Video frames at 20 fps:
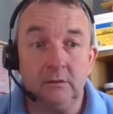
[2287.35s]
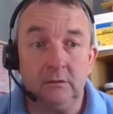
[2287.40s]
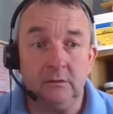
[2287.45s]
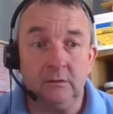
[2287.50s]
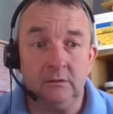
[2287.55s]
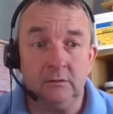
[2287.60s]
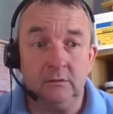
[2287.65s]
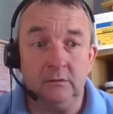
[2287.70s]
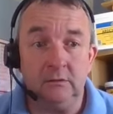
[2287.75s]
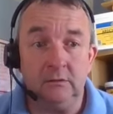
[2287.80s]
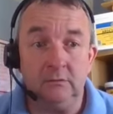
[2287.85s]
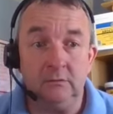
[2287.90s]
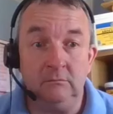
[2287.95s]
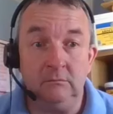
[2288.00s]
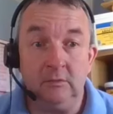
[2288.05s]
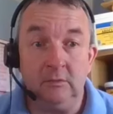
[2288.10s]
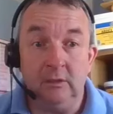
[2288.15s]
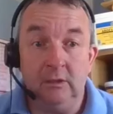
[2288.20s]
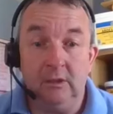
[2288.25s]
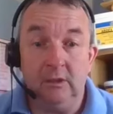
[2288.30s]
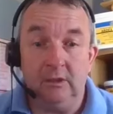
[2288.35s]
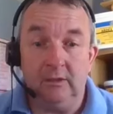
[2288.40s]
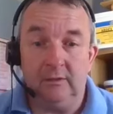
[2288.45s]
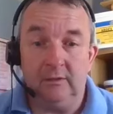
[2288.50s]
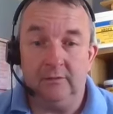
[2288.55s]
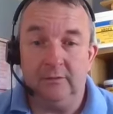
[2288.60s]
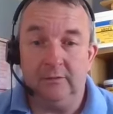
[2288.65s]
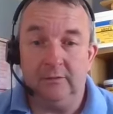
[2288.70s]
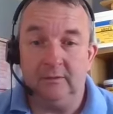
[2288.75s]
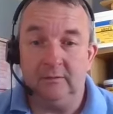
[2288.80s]

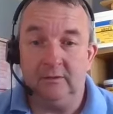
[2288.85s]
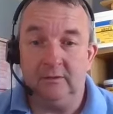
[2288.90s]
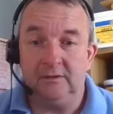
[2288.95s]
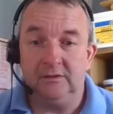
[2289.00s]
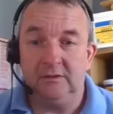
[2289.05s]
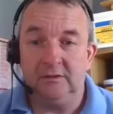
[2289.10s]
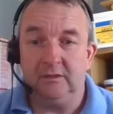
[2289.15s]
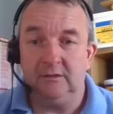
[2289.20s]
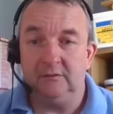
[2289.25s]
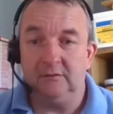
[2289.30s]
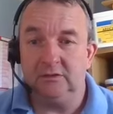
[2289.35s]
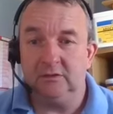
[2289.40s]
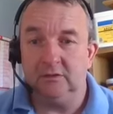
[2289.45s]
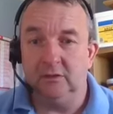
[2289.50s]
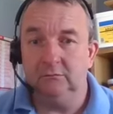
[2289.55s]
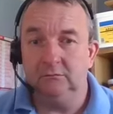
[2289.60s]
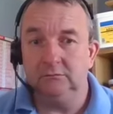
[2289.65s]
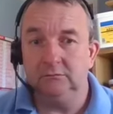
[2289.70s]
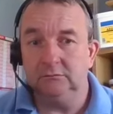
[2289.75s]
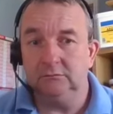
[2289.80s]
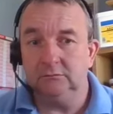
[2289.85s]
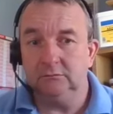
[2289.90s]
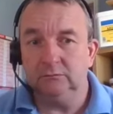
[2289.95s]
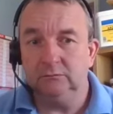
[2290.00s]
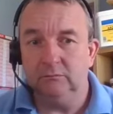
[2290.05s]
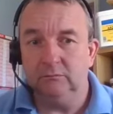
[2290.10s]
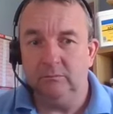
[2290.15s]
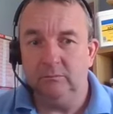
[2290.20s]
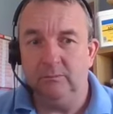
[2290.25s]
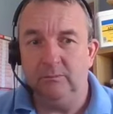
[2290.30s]
I think that's it. So
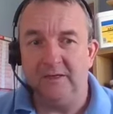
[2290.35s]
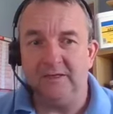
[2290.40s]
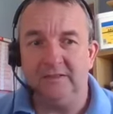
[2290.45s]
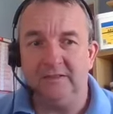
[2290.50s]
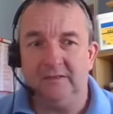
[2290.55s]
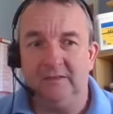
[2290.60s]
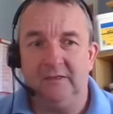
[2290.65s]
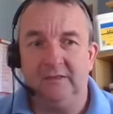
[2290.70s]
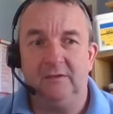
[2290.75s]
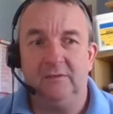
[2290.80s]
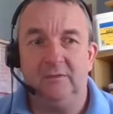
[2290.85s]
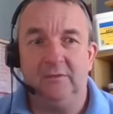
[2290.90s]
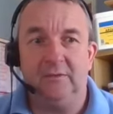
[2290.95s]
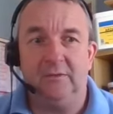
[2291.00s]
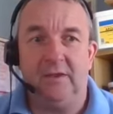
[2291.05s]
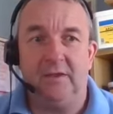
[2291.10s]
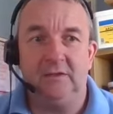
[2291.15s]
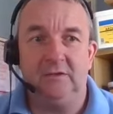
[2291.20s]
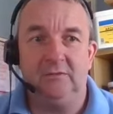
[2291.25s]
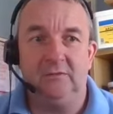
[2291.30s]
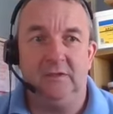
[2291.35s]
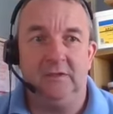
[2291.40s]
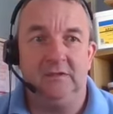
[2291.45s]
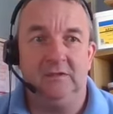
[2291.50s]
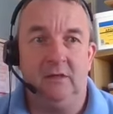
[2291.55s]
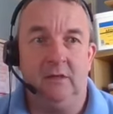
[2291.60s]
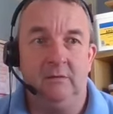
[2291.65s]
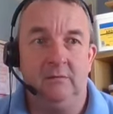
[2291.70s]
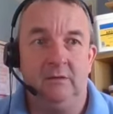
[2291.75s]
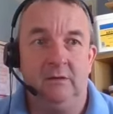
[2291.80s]
basically, thanks for your
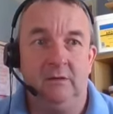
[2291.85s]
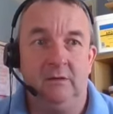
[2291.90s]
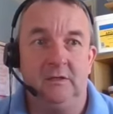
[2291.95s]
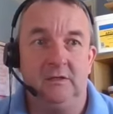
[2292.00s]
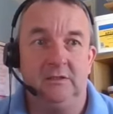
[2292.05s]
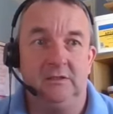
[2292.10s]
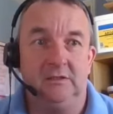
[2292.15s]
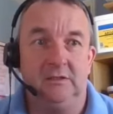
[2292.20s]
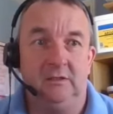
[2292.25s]
time, guys.